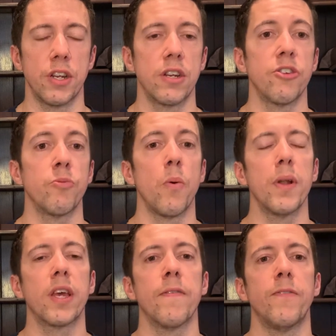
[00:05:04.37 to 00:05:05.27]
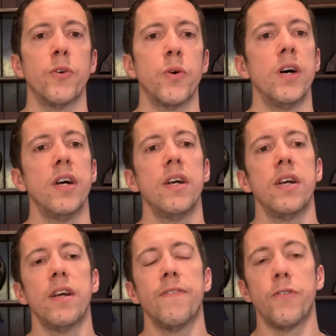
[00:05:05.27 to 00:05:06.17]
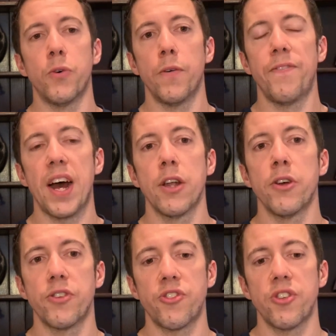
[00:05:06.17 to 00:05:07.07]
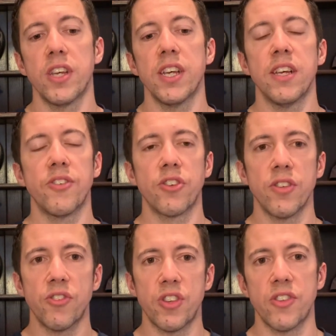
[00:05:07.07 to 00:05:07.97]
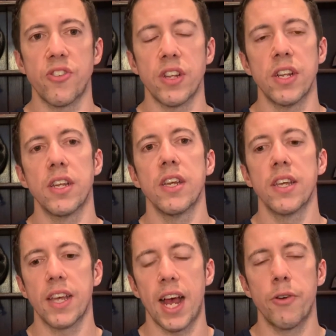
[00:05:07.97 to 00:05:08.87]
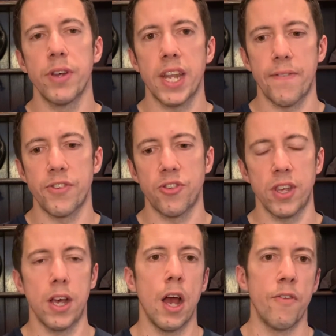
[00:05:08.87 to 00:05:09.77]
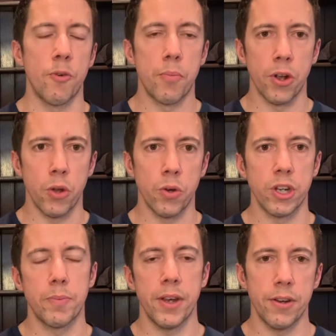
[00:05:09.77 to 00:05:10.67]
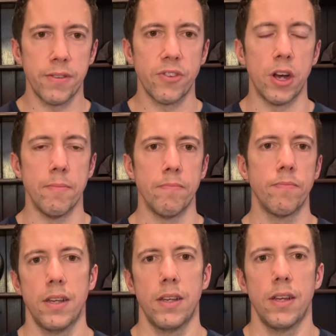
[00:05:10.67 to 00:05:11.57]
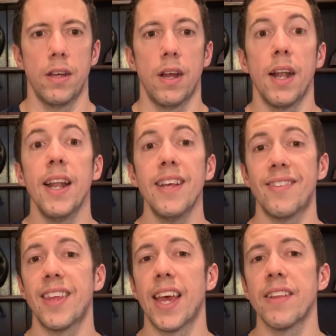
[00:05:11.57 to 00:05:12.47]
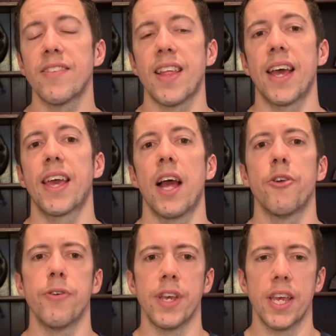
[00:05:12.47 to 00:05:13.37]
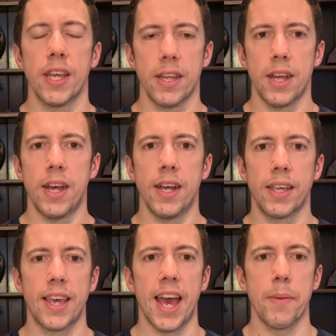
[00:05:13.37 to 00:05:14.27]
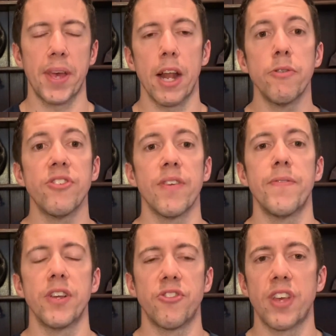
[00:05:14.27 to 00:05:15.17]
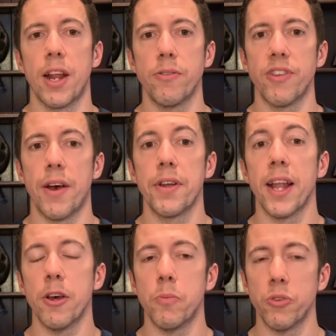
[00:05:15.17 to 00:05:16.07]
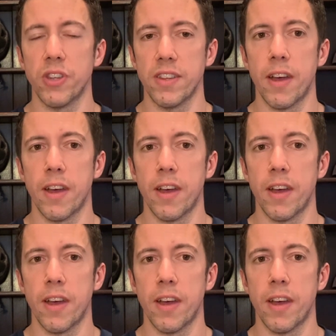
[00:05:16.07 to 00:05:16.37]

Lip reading: Because what we're looking for fat loss is consistent calorie deficit over a prolonged period of time. Let's dig into that calorie game, calories in versus calories out, in a little more detail.